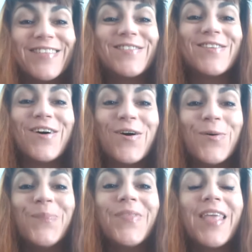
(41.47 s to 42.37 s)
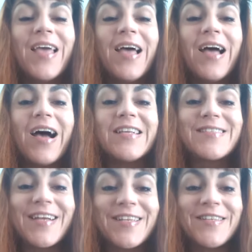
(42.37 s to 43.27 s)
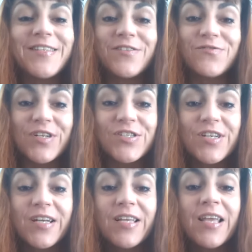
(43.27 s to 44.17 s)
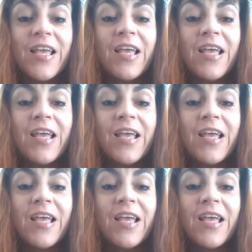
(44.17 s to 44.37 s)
so I studied it in Russia.